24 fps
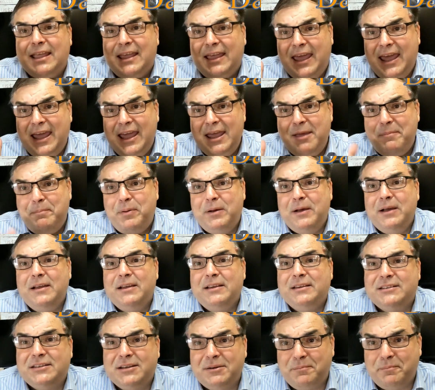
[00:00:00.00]
keep
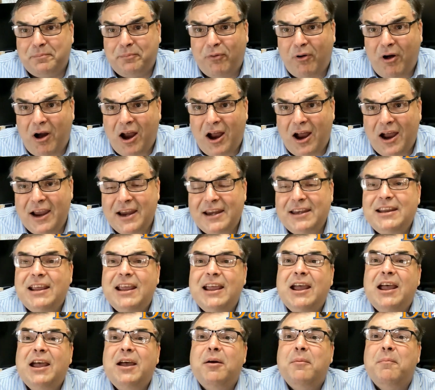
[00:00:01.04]
some pride,
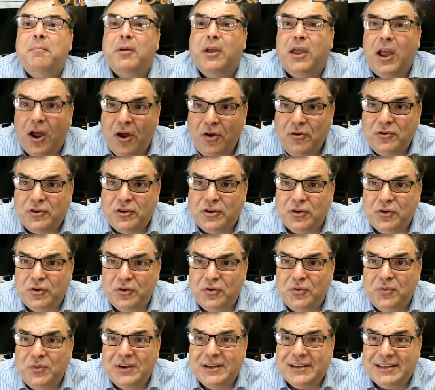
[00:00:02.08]
go
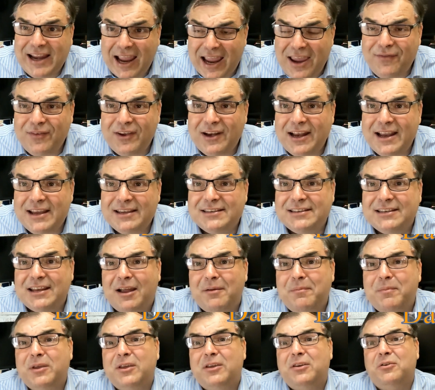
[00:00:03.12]
to David
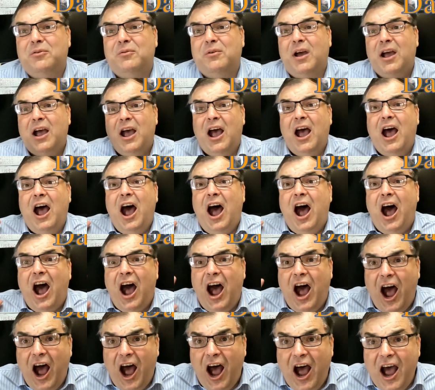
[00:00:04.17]
SW.
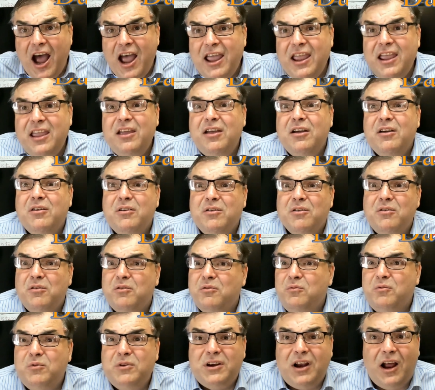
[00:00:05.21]
I
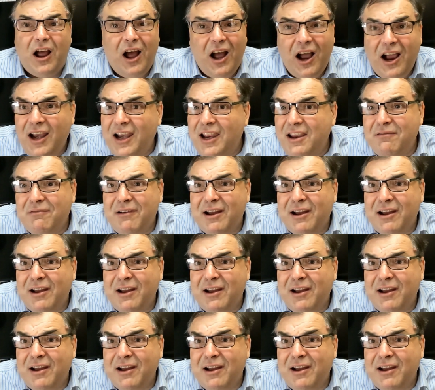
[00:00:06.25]
would highly